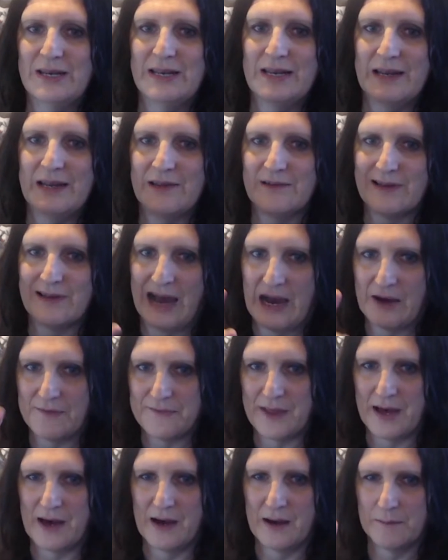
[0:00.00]
needed to have
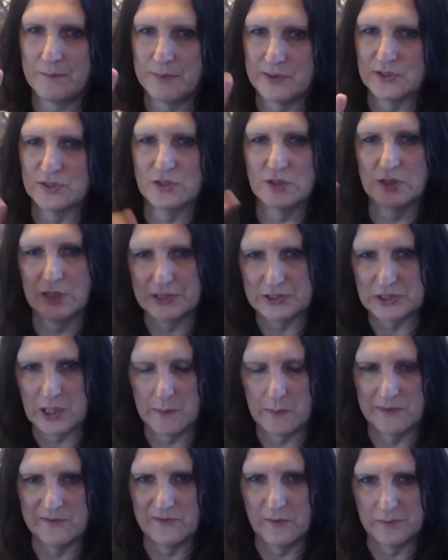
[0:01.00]
that puzzle on
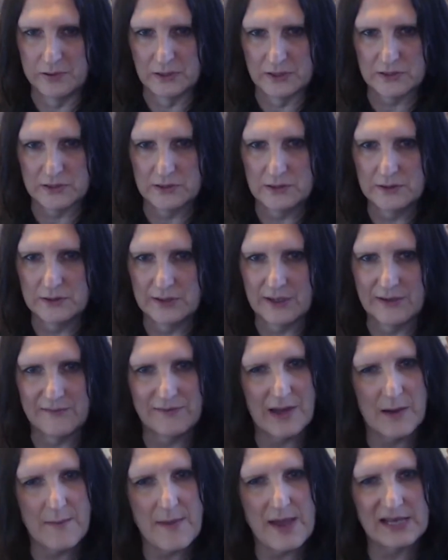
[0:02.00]
top of a puzzle, if
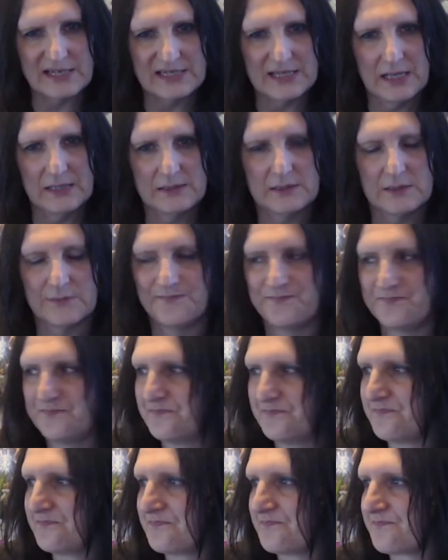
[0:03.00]
that makes sense.
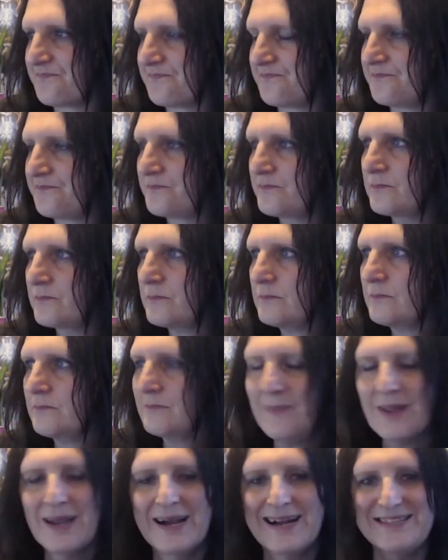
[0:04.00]

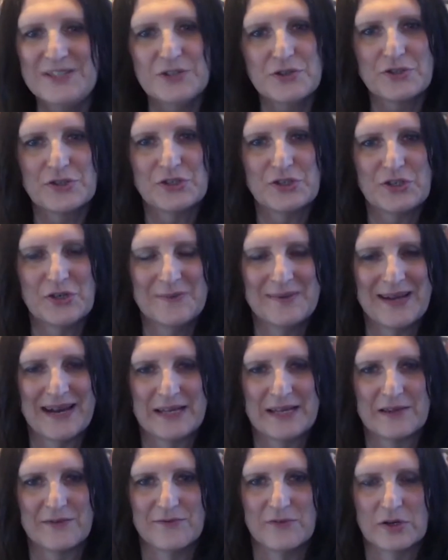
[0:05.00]
I just assumed I
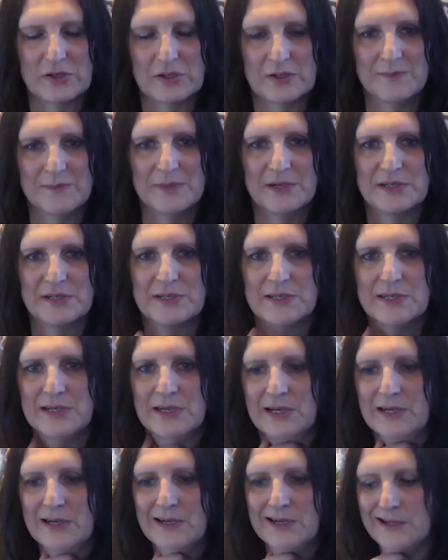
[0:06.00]
had the wrong numbers.
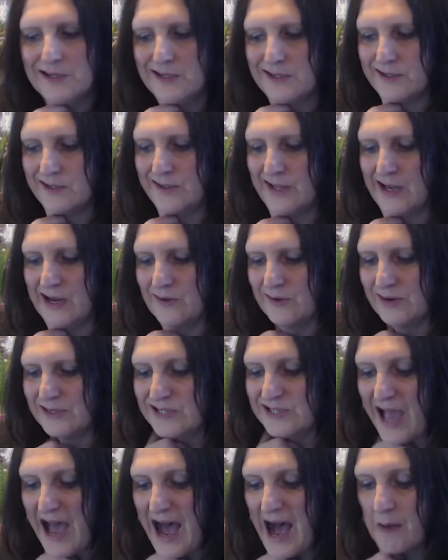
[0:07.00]
Now,
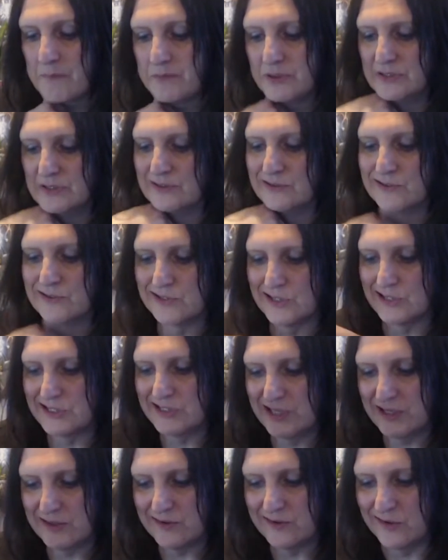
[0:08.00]
as it happens, I
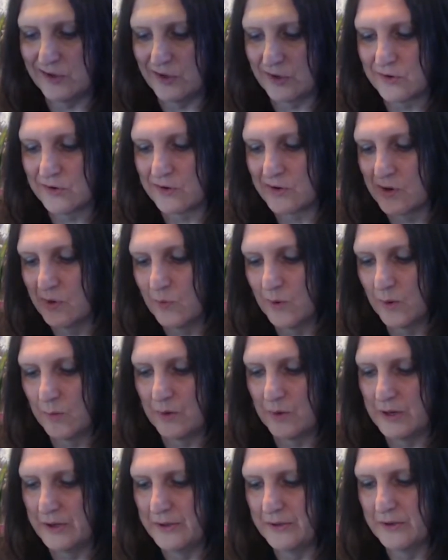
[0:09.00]
said that you could go one
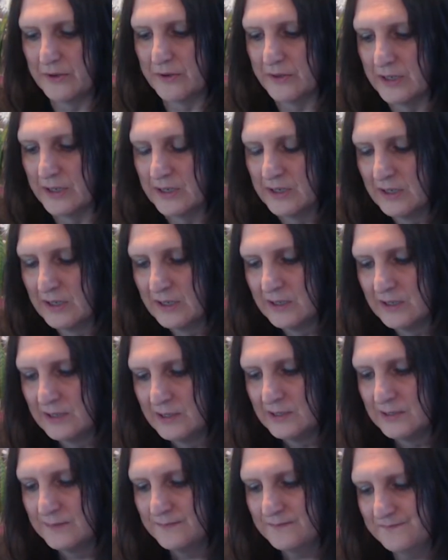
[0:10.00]
way or the other.
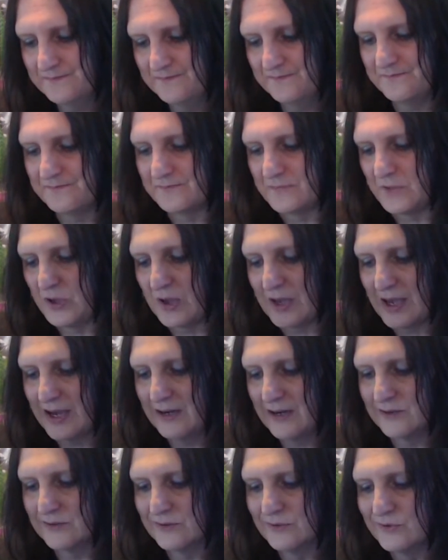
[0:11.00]
You
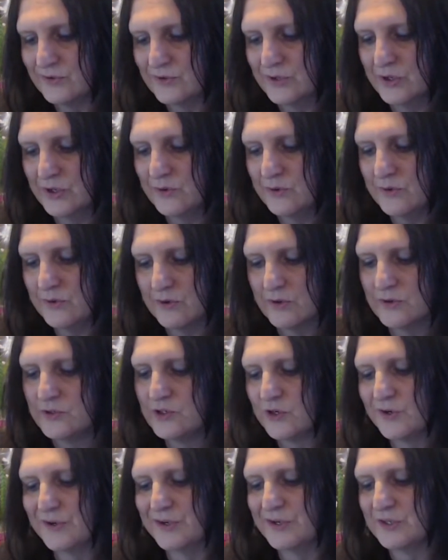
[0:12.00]
can't undo your
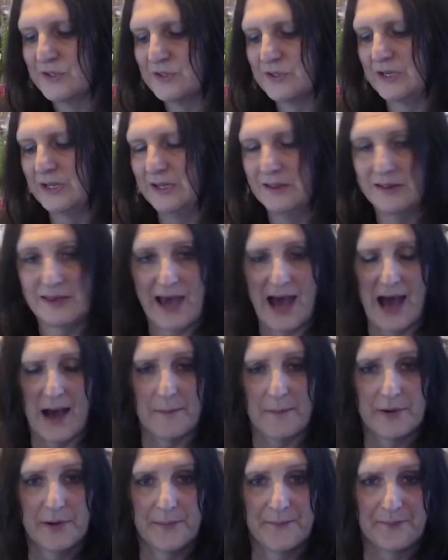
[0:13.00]
choice in the
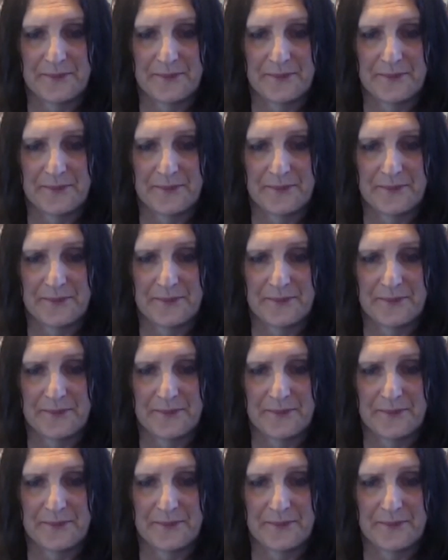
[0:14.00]
app.